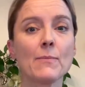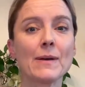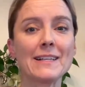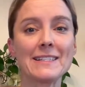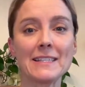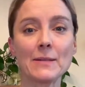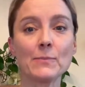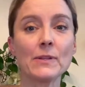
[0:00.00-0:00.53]
by
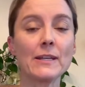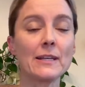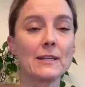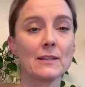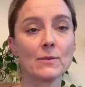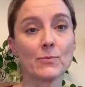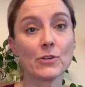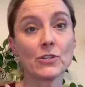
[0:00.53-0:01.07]

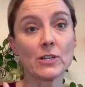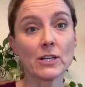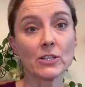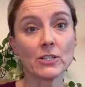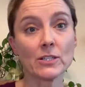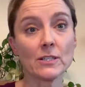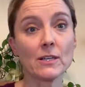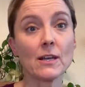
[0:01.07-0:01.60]
stimulating the
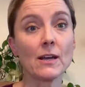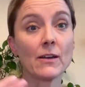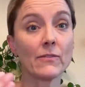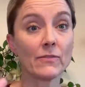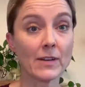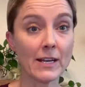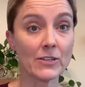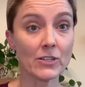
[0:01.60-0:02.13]
production
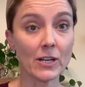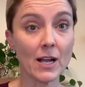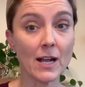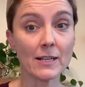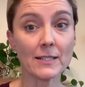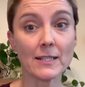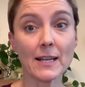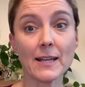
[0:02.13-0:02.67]
of nitric
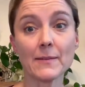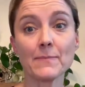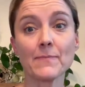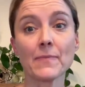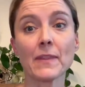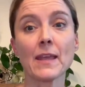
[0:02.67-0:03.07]
oxide.